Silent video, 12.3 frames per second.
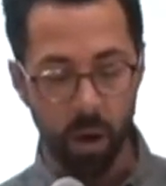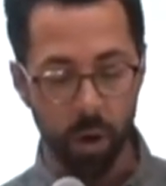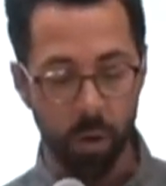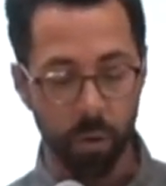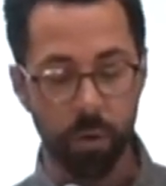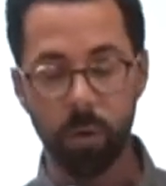
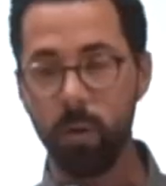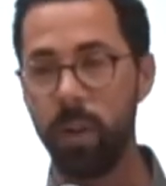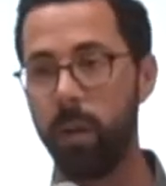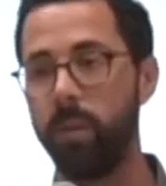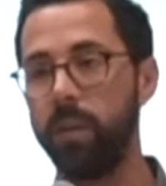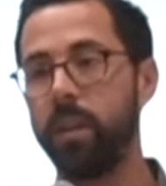girl
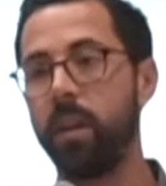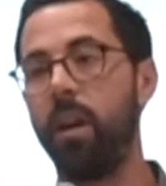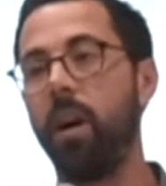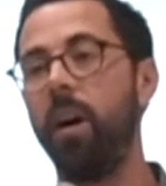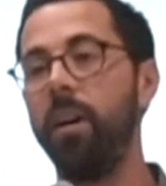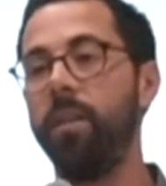that was
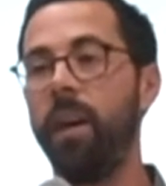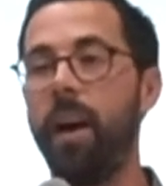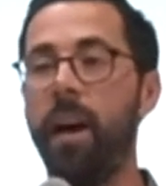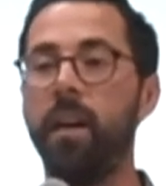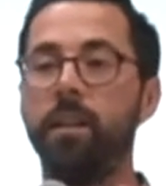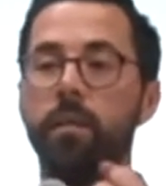caught in the
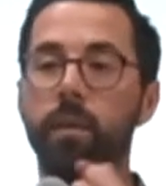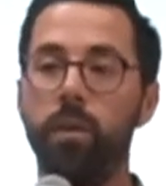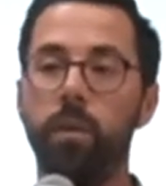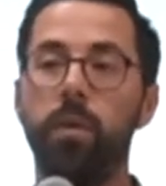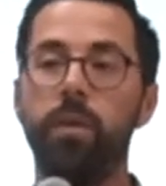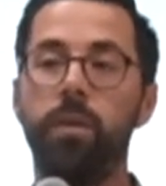act of
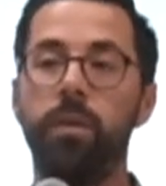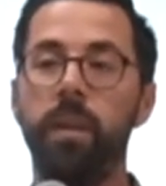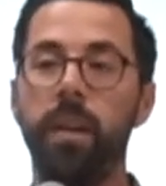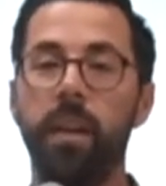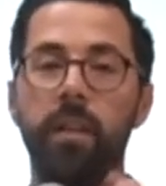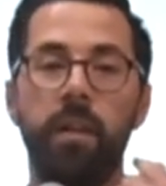
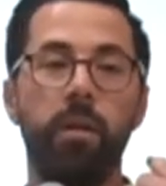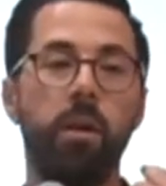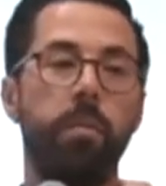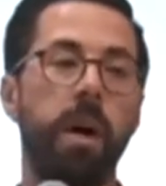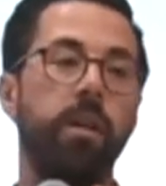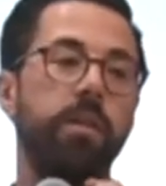adultery, and they were
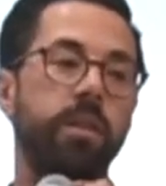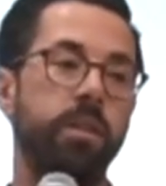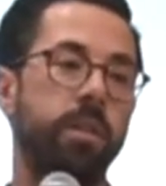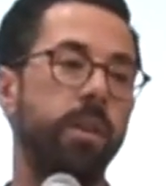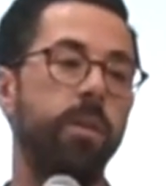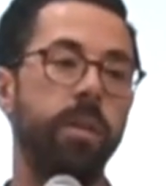about to
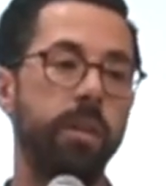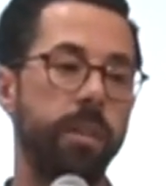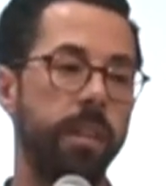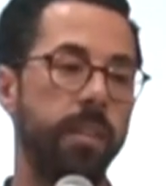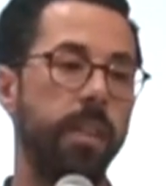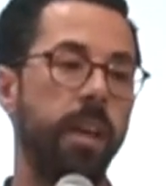stone her
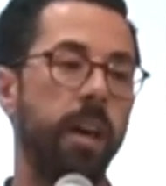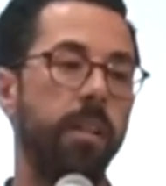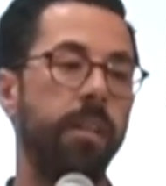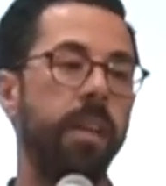to death.